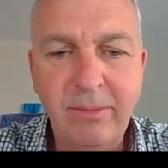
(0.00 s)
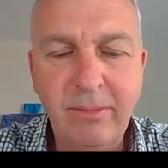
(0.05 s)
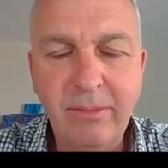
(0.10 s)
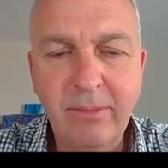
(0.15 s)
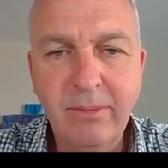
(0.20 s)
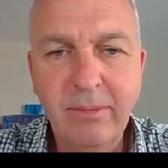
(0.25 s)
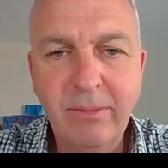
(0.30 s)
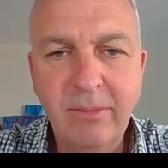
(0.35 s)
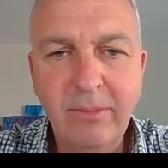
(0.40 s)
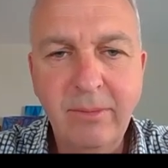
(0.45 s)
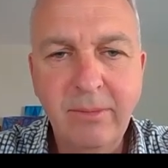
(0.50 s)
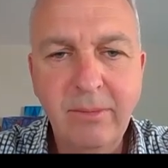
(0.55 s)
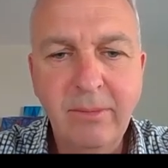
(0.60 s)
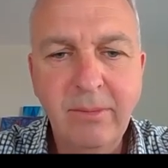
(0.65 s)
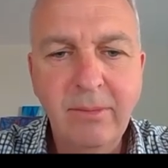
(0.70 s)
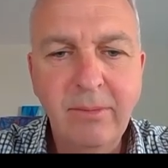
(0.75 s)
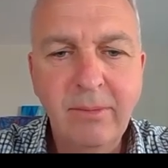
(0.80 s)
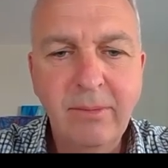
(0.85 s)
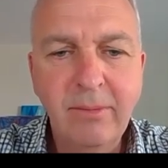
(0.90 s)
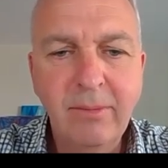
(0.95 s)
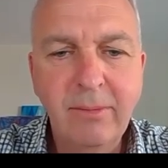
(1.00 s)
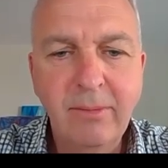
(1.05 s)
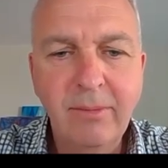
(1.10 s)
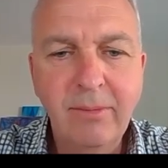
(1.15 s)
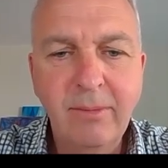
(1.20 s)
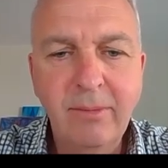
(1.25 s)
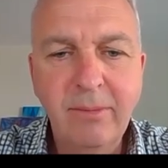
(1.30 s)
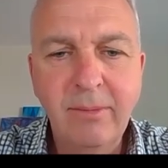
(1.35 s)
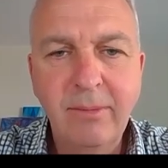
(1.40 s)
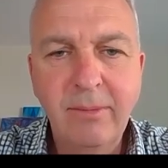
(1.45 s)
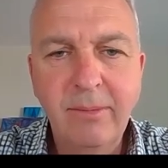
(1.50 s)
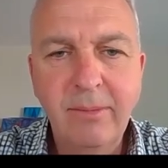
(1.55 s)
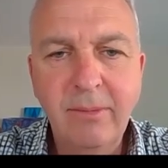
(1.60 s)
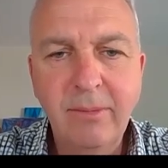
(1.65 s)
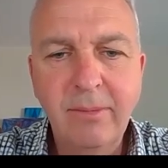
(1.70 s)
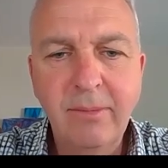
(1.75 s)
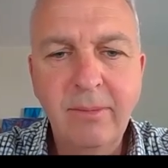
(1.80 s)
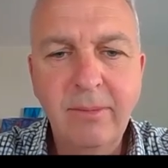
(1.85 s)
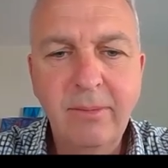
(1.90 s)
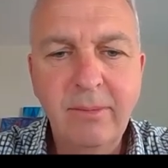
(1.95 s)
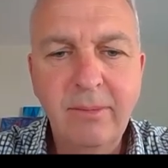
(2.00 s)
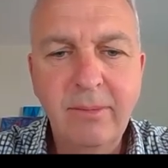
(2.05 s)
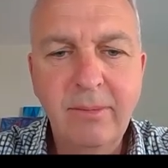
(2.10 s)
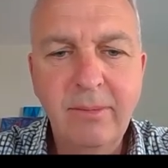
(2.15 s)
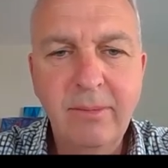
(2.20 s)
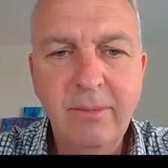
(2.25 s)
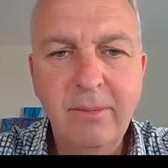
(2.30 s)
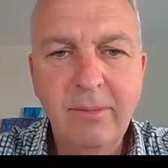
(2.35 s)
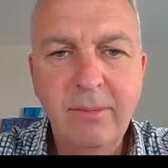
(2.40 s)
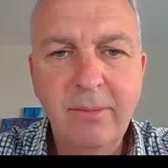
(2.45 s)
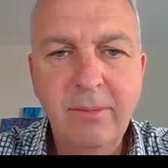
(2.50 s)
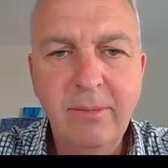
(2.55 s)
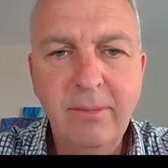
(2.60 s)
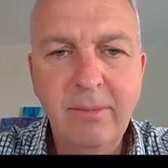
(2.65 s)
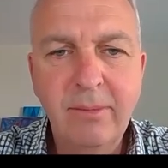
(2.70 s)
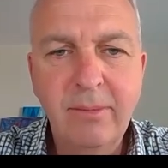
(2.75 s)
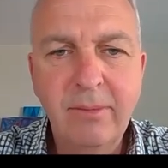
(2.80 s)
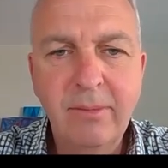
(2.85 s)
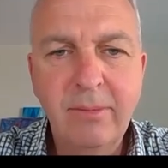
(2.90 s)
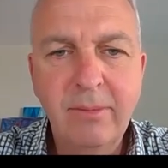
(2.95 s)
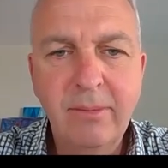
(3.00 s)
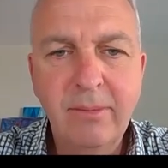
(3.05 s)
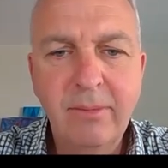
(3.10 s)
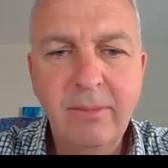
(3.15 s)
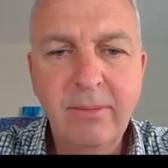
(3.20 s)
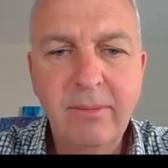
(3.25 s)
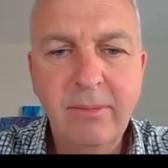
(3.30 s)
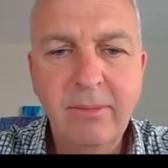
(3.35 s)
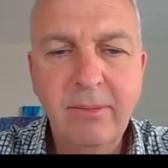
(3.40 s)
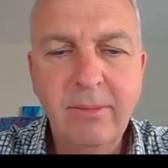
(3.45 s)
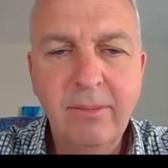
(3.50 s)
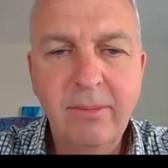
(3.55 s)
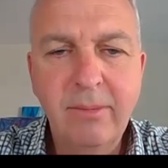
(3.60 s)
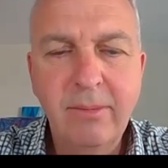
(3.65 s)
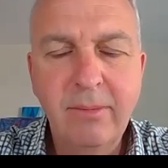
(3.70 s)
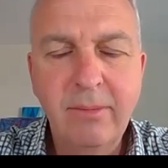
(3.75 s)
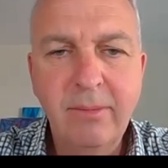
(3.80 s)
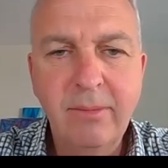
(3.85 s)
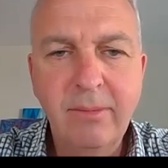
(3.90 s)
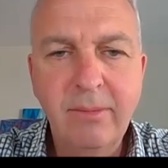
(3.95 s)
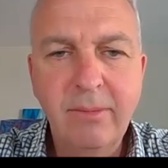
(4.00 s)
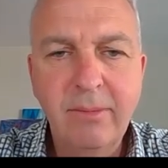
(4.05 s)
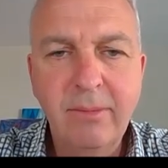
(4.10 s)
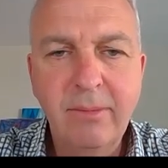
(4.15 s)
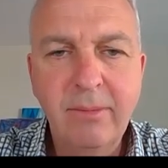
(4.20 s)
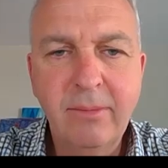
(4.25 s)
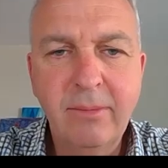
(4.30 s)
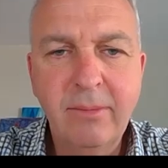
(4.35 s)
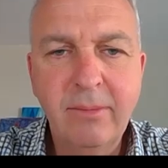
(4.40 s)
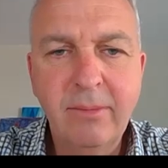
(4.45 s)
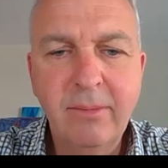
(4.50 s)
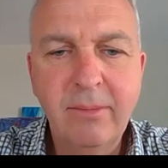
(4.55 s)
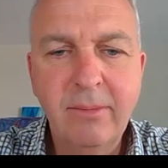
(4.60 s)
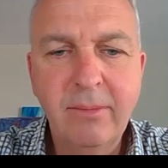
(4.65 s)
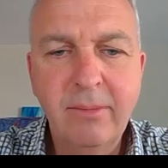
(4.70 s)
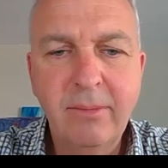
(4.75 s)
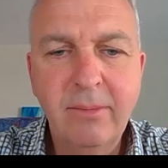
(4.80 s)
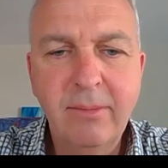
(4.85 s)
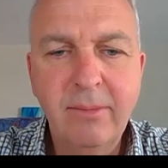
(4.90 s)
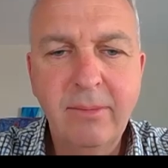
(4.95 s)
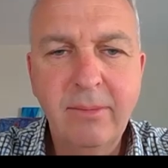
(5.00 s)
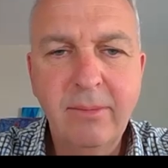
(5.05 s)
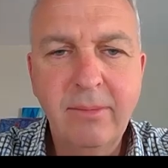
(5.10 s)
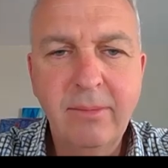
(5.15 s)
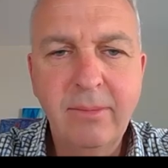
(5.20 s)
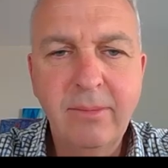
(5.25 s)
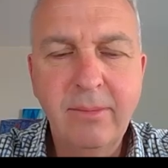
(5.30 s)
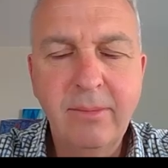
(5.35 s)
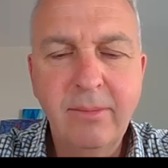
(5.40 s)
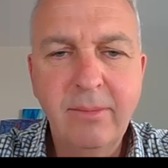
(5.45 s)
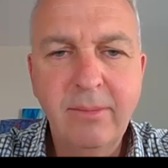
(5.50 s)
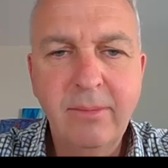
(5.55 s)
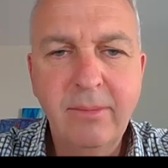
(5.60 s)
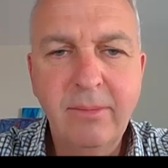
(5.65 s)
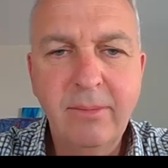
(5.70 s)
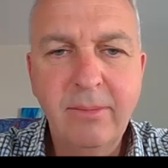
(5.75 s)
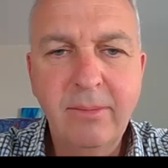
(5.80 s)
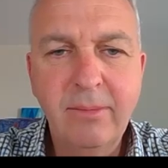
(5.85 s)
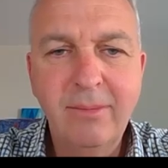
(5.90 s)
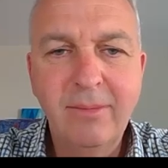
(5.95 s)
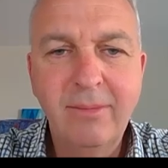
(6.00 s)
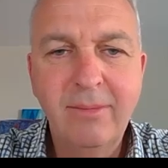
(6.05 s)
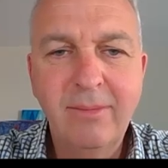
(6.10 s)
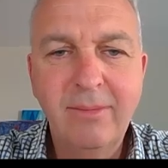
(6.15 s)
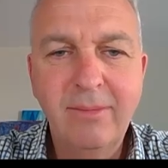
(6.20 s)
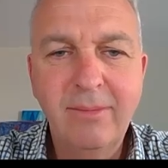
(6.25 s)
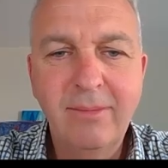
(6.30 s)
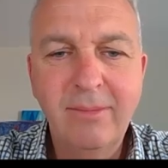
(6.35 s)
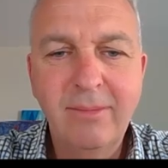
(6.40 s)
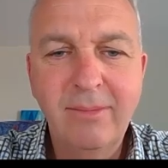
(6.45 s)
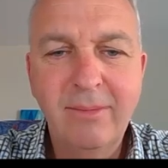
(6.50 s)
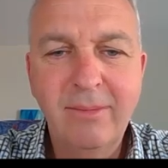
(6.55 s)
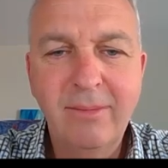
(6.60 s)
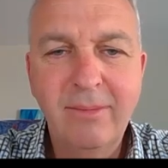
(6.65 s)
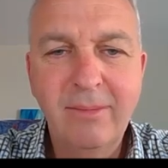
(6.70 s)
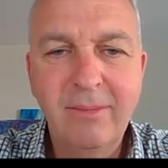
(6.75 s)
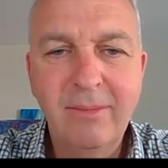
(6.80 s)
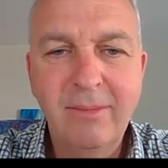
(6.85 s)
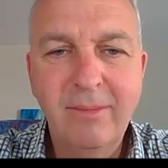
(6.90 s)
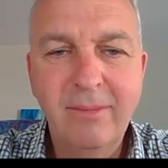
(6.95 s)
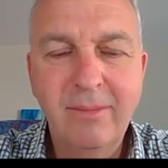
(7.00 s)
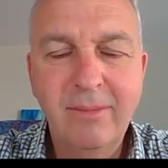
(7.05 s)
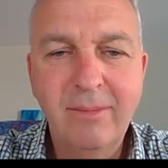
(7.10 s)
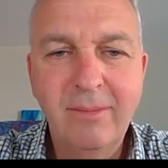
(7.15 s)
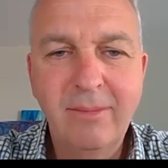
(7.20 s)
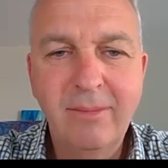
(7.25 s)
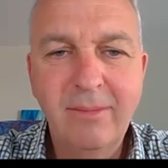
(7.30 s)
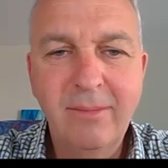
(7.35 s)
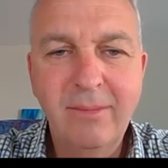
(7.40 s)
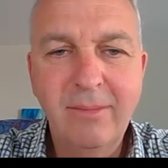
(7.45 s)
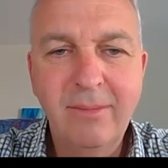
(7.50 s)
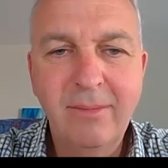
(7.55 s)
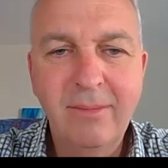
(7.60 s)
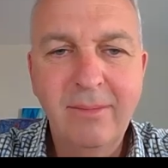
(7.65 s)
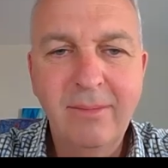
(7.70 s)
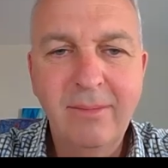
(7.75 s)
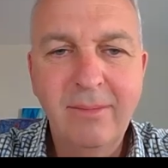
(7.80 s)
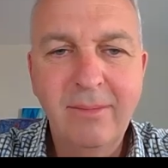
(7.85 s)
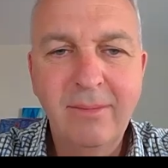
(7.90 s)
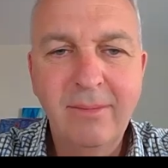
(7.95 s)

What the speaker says: This person isn't speaking.